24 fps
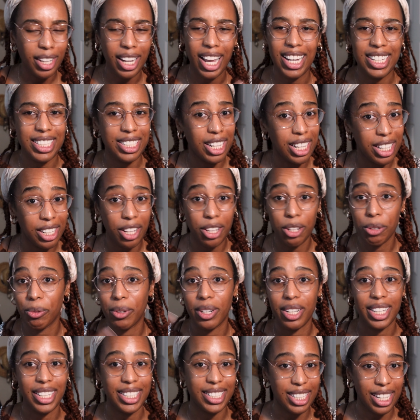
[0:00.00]
I saw another
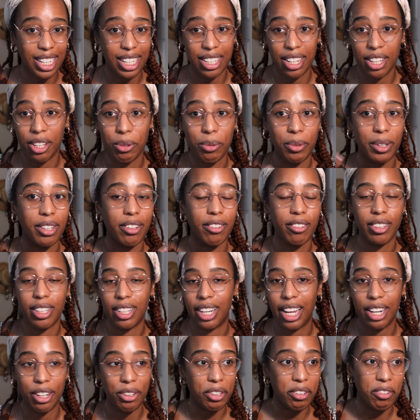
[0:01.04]
one.
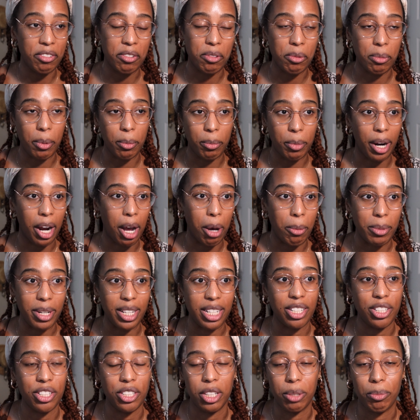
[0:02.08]
I don't even remember how many
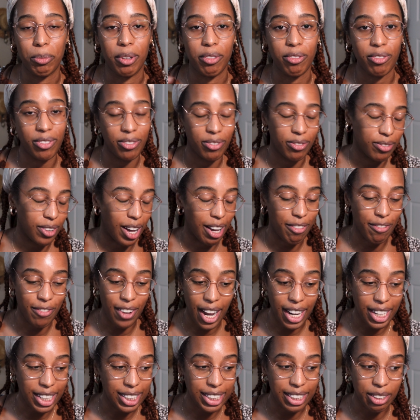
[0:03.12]
it took, but I
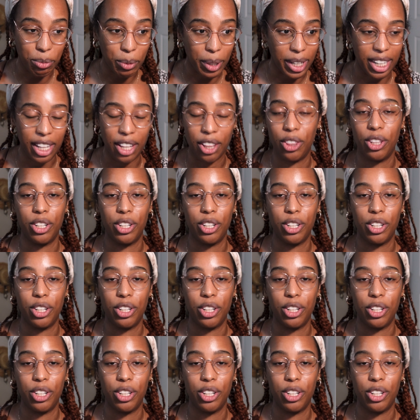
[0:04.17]
finally went and